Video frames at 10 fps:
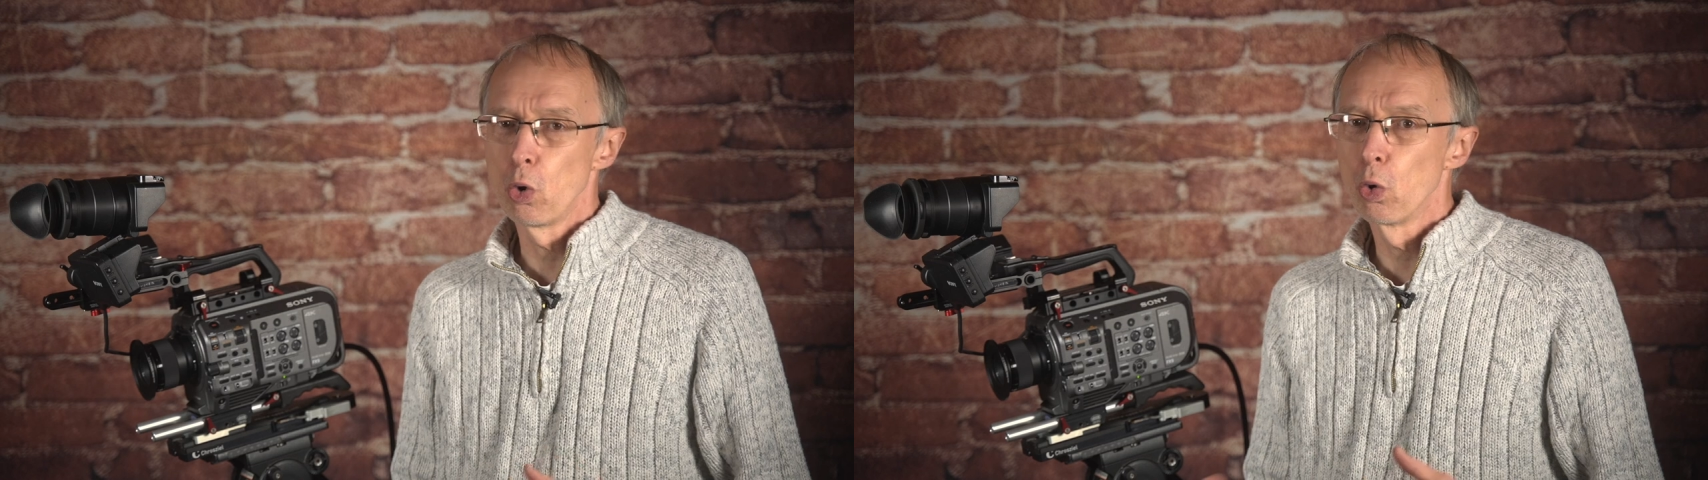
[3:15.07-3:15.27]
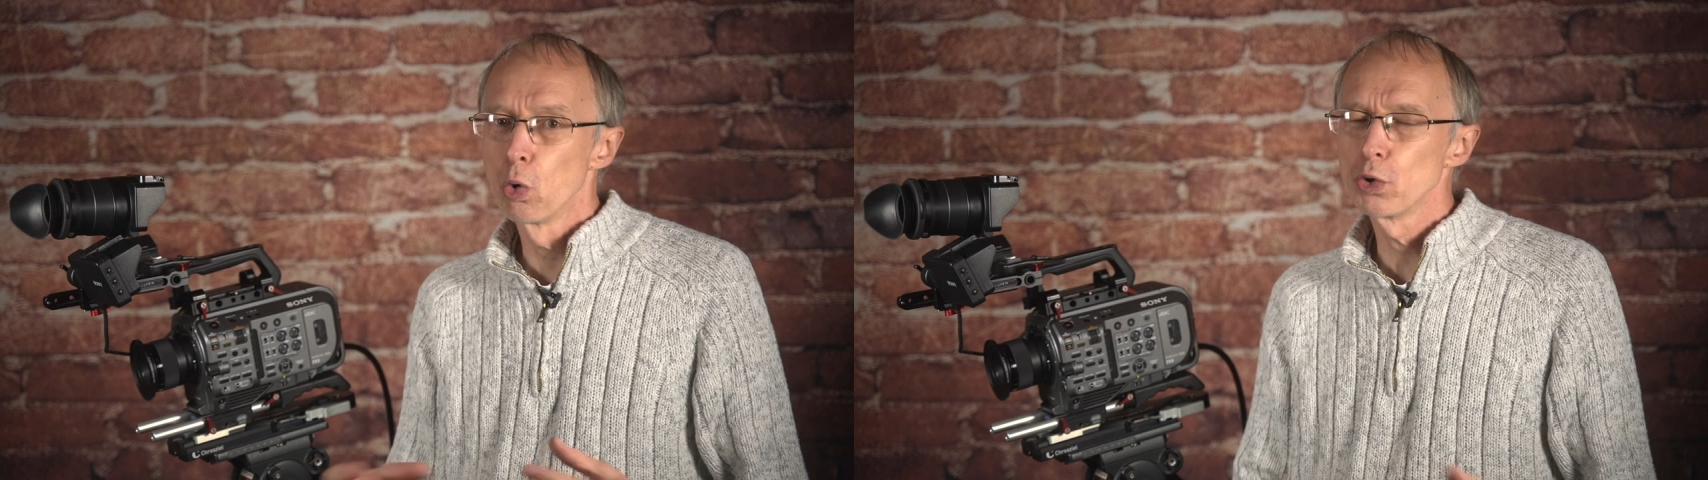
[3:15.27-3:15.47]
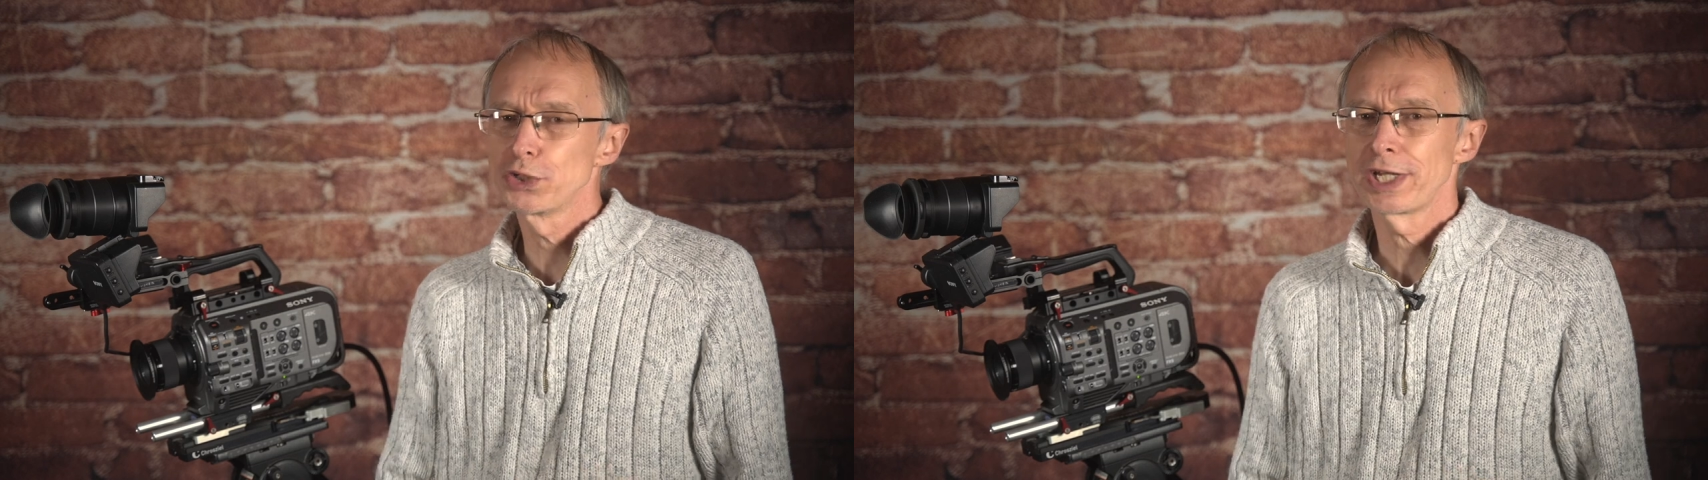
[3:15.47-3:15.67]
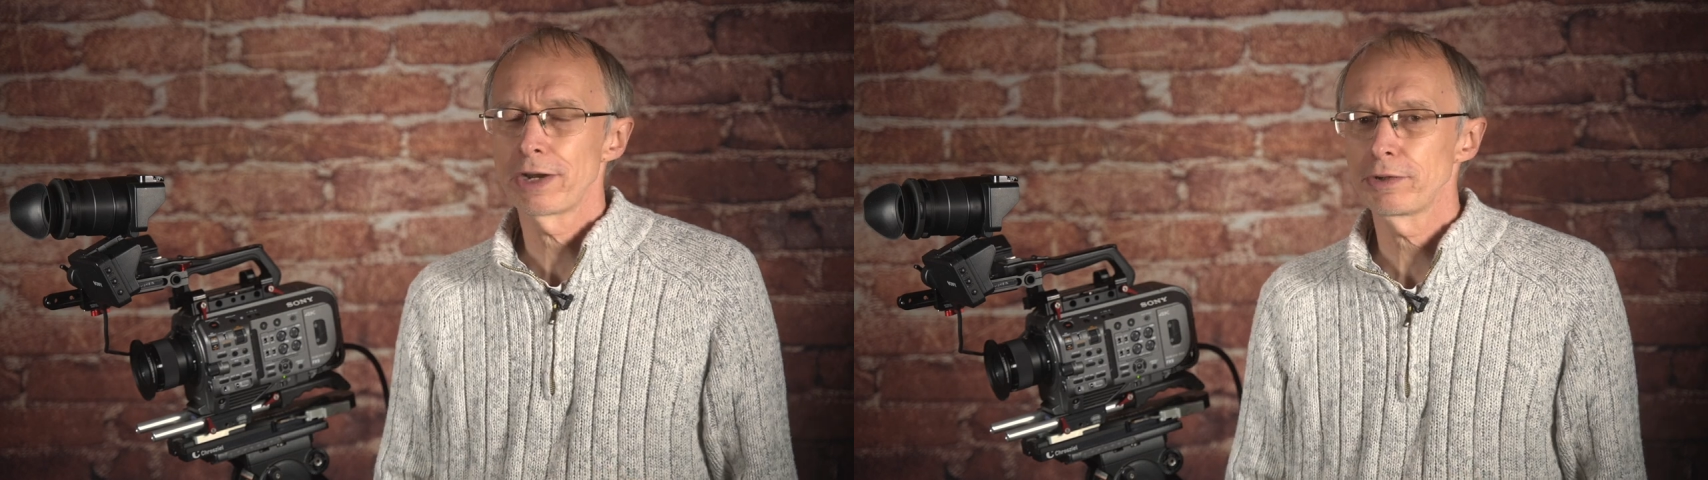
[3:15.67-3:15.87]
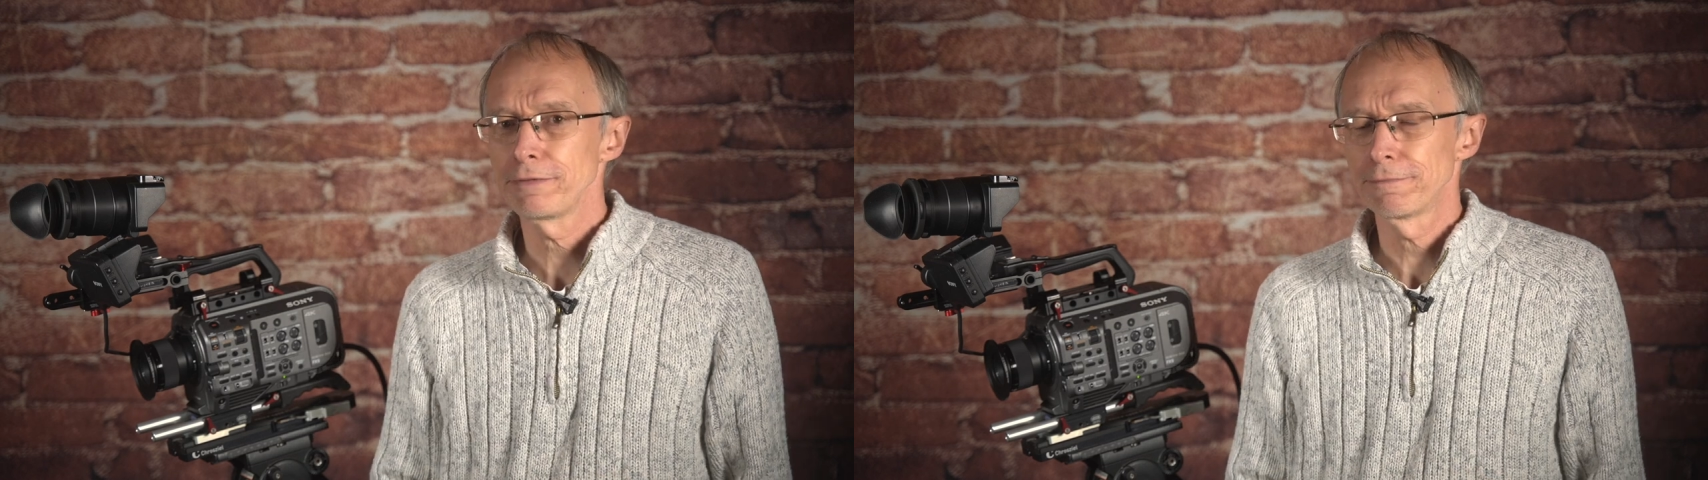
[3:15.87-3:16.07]

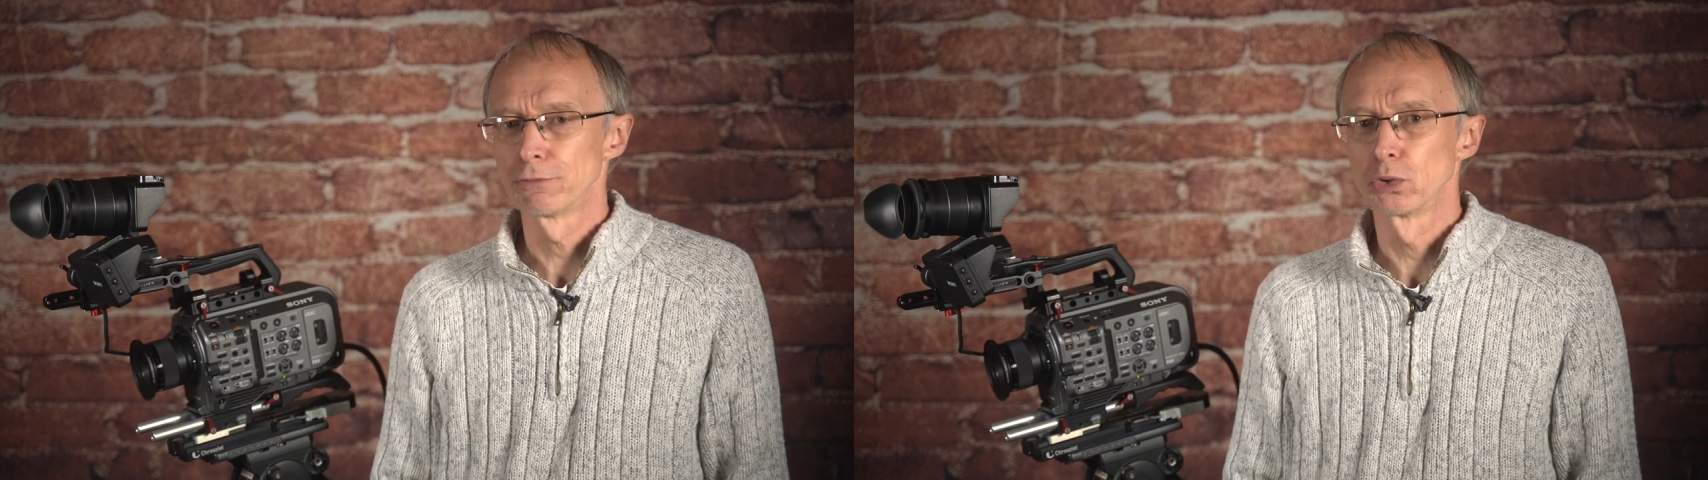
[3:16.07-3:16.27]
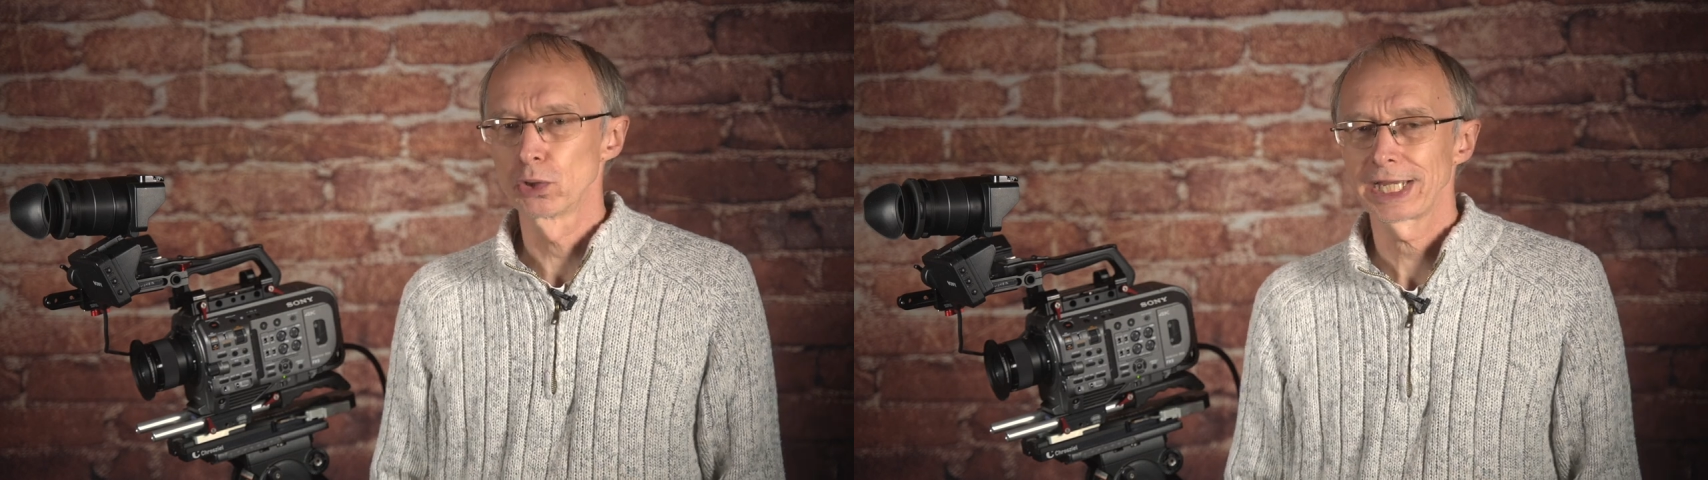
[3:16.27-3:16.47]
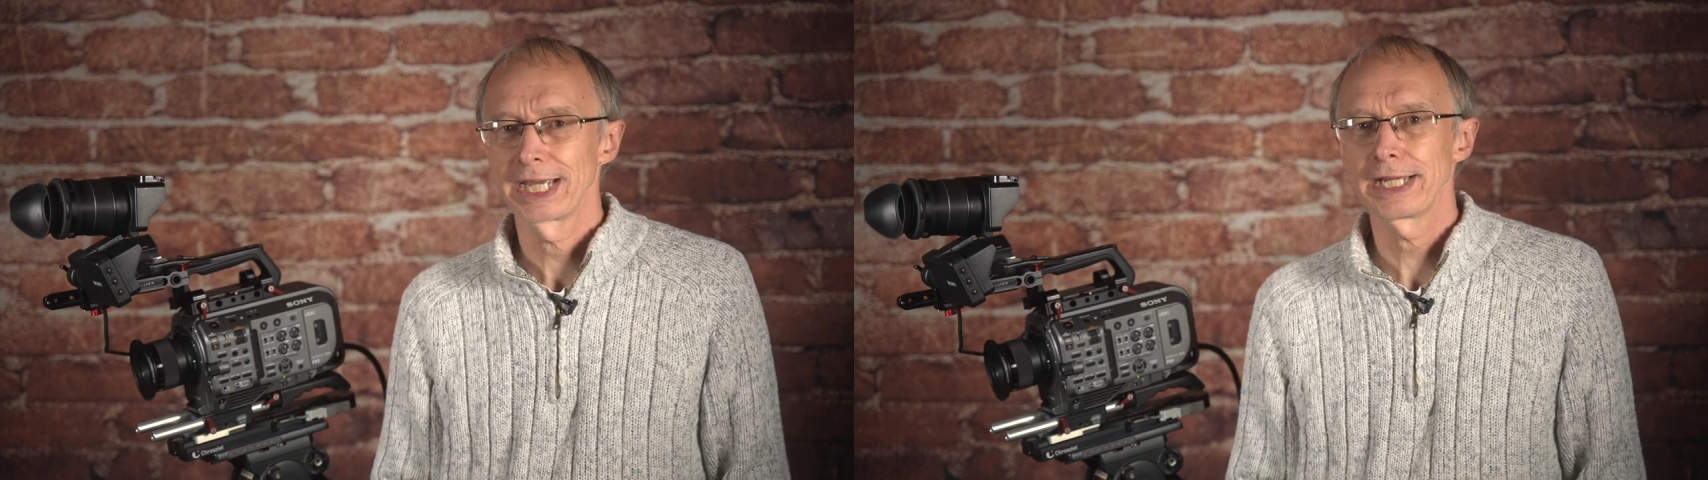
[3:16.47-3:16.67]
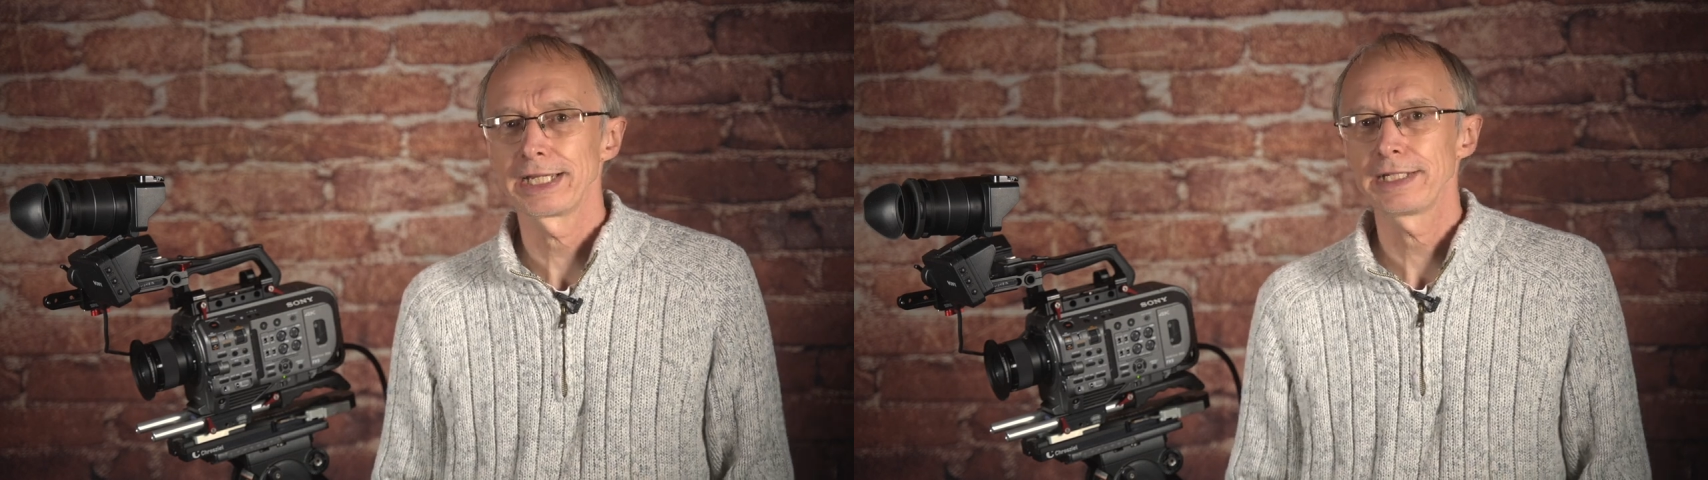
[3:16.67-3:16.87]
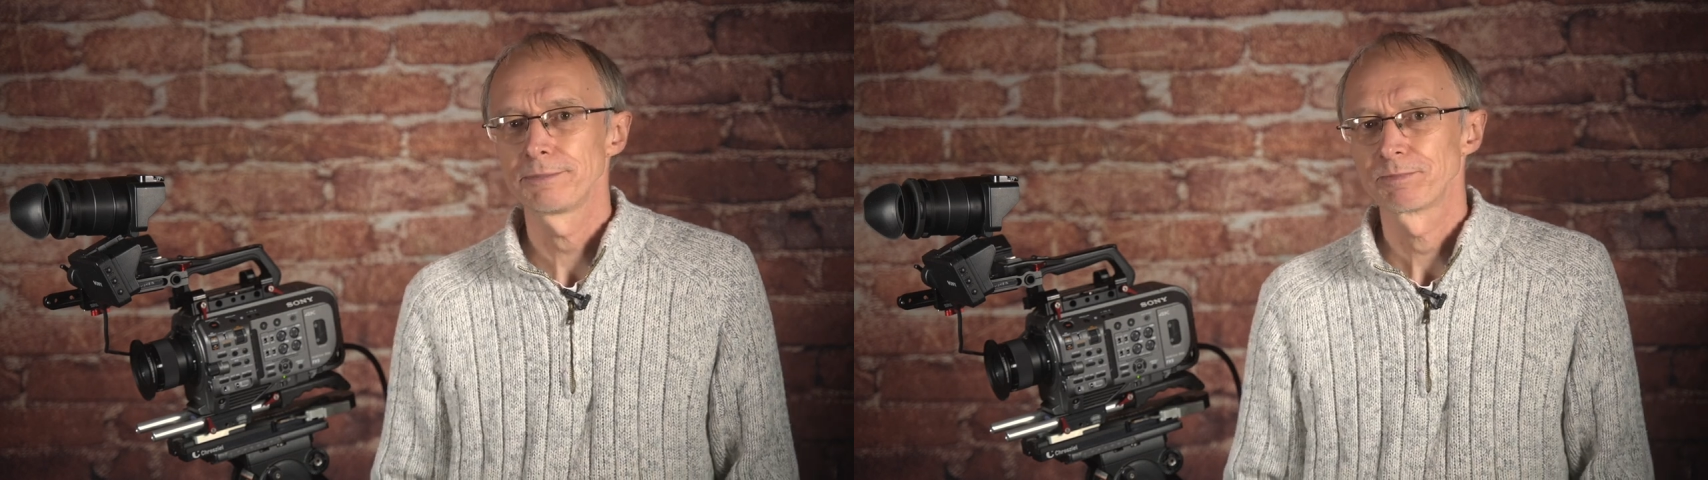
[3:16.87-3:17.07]
ordinary
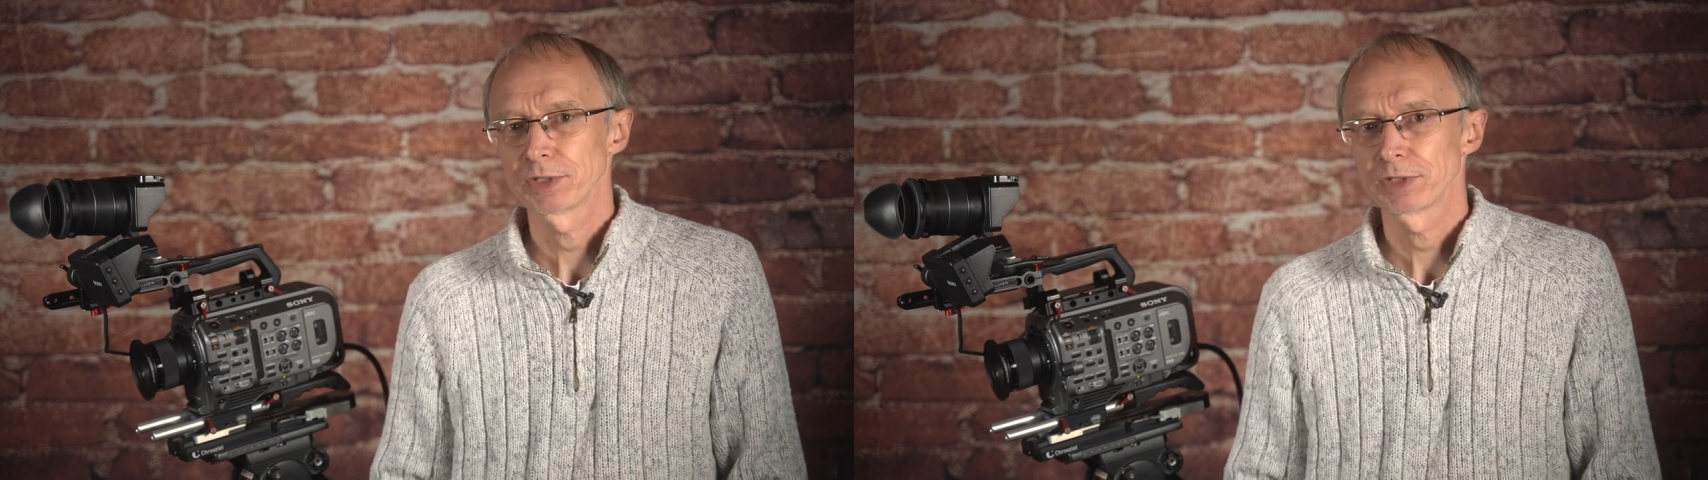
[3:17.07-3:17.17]
4K